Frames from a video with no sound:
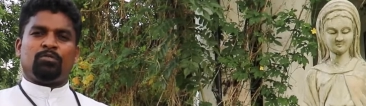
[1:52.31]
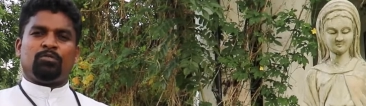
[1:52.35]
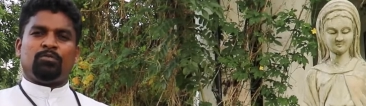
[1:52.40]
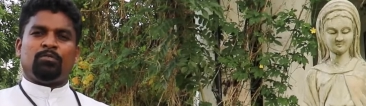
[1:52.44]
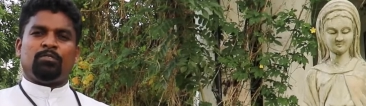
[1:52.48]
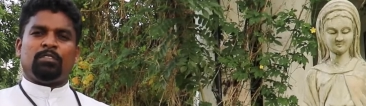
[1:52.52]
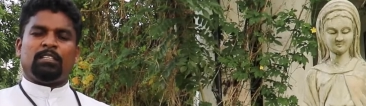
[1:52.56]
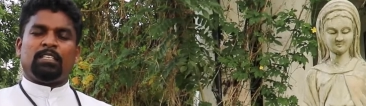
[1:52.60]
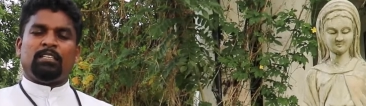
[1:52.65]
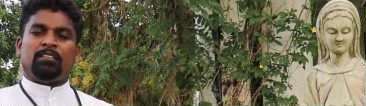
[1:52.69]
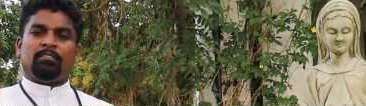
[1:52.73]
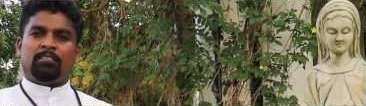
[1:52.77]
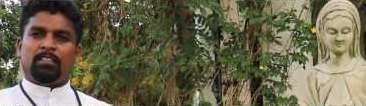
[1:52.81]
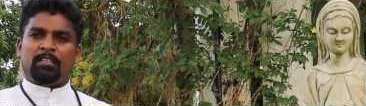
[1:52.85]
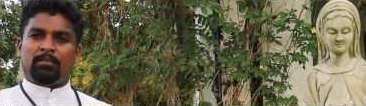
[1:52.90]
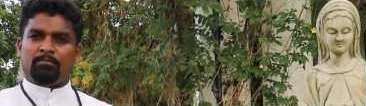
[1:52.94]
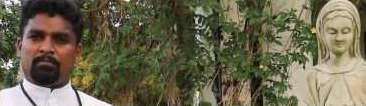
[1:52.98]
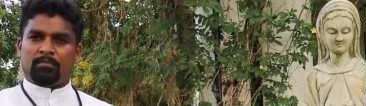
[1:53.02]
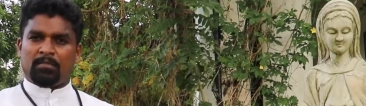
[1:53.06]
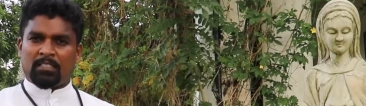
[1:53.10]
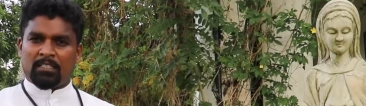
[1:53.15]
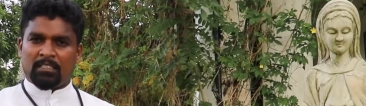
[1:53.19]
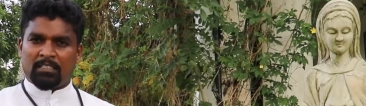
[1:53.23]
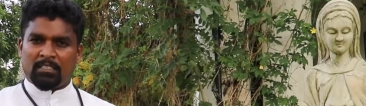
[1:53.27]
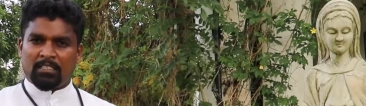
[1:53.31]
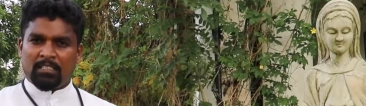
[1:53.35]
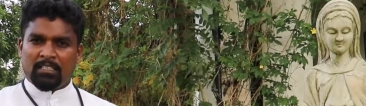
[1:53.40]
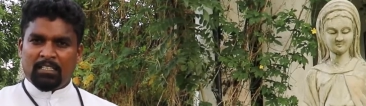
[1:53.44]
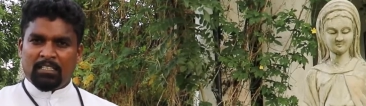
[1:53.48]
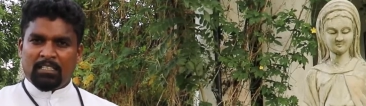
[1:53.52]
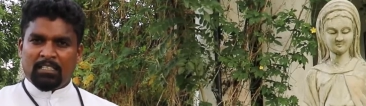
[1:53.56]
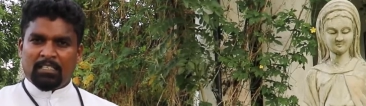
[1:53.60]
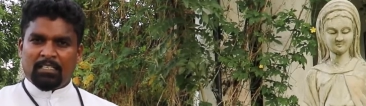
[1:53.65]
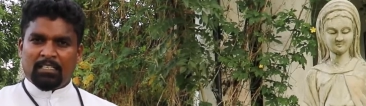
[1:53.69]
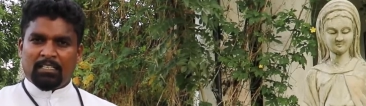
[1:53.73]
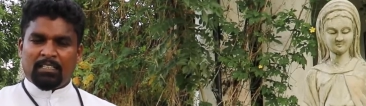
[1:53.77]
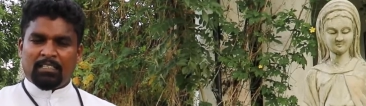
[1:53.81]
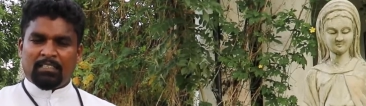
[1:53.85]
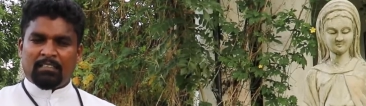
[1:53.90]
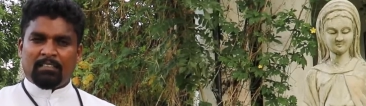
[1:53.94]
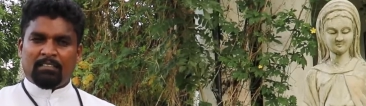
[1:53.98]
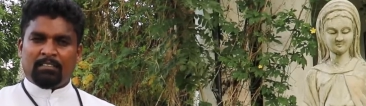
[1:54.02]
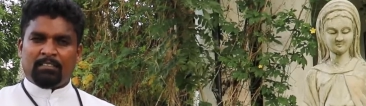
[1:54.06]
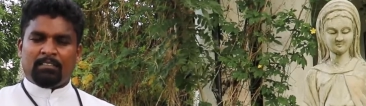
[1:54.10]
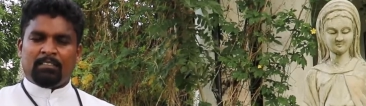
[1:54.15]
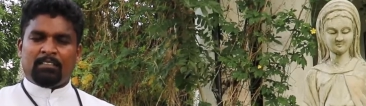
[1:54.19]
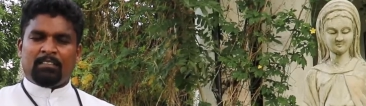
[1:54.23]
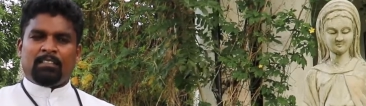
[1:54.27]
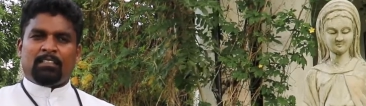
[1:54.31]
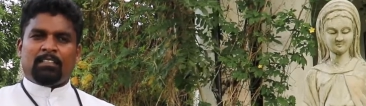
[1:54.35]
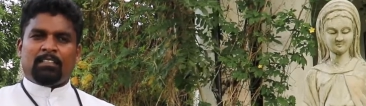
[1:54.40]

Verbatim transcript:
Speaker 1: to give them uh, uh,